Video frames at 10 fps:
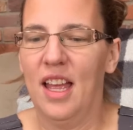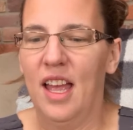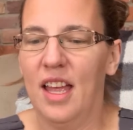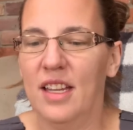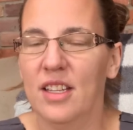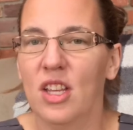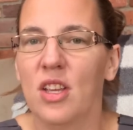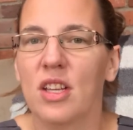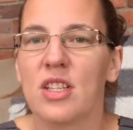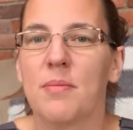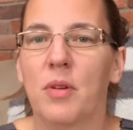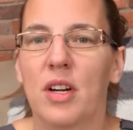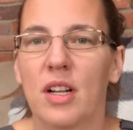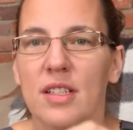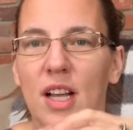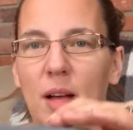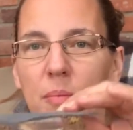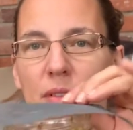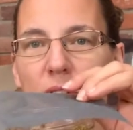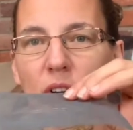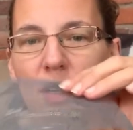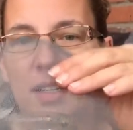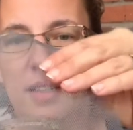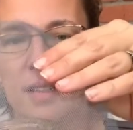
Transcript: And you can just put it on top of your